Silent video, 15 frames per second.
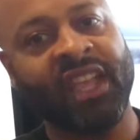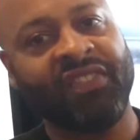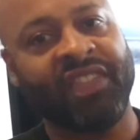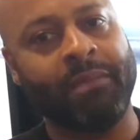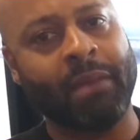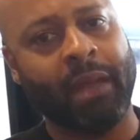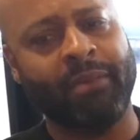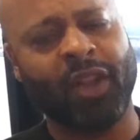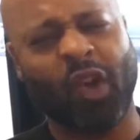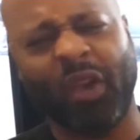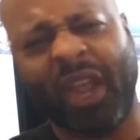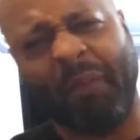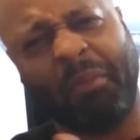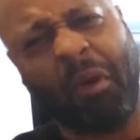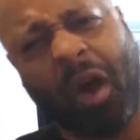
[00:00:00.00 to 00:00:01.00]
They might be like, oh,
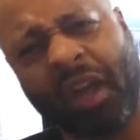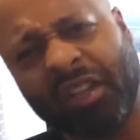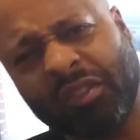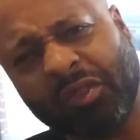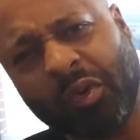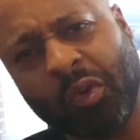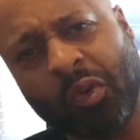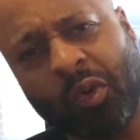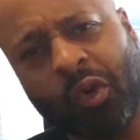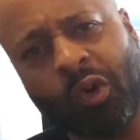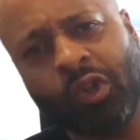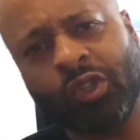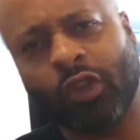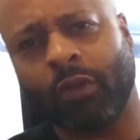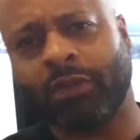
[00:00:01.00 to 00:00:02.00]
they're party
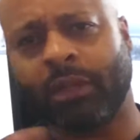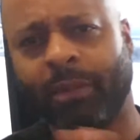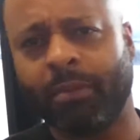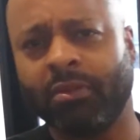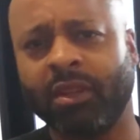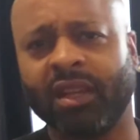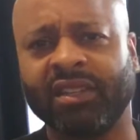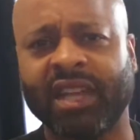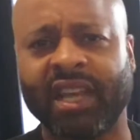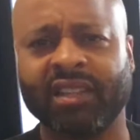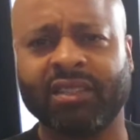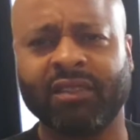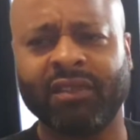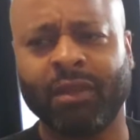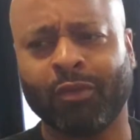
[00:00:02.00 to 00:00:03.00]
schools, or some people look
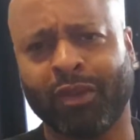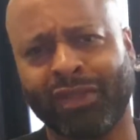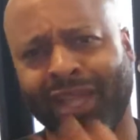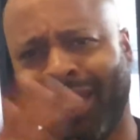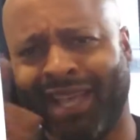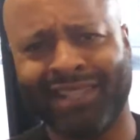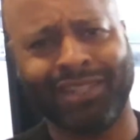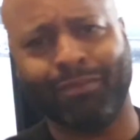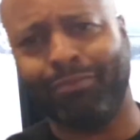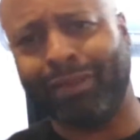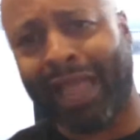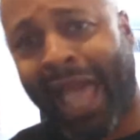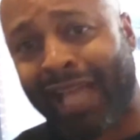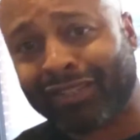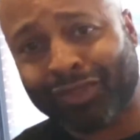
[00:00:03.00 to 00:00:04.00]
negatively because it's a
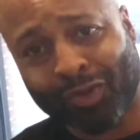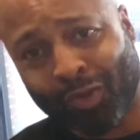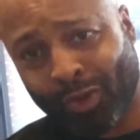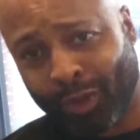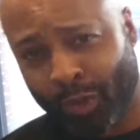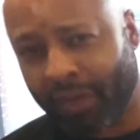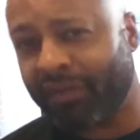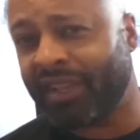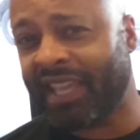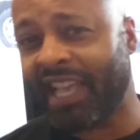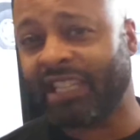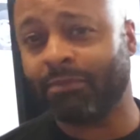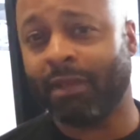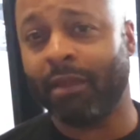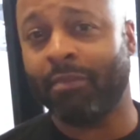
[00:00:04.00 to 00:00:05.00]
Black school, or whatever the case may be.